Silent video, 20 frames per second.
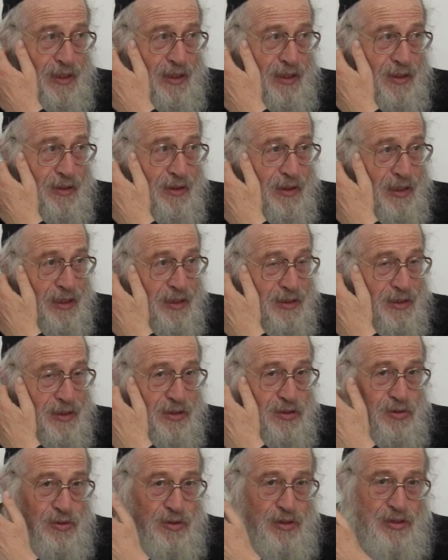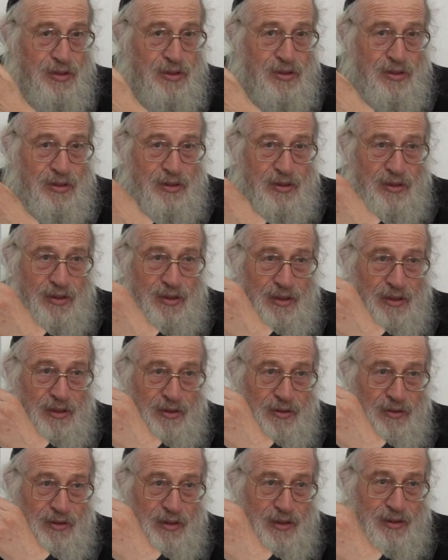But in the Jewish
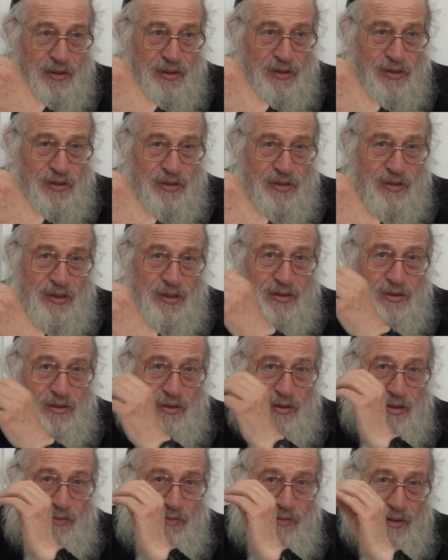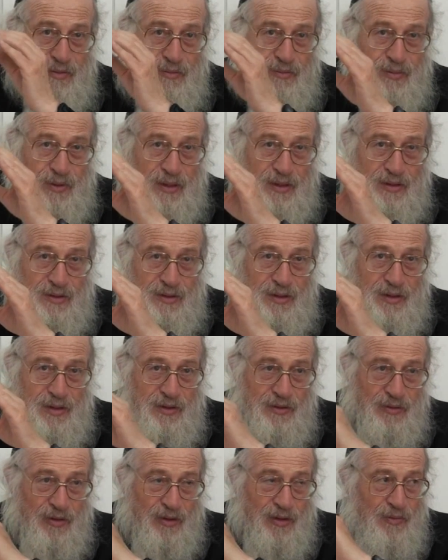tradition is only one part,
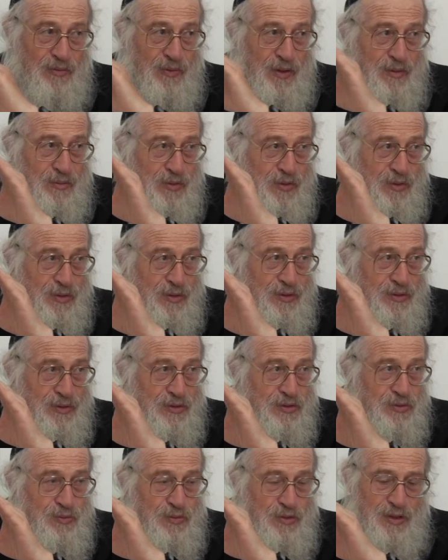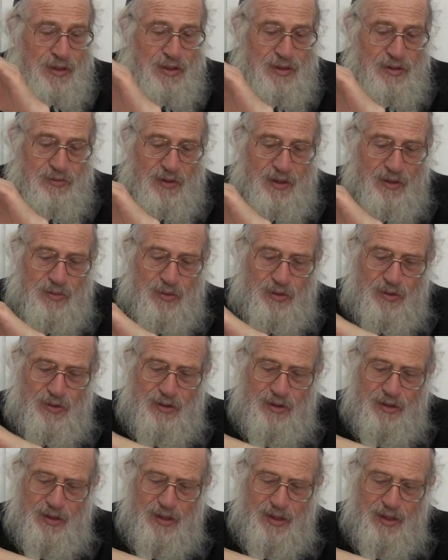only one book. Shmuel is one book.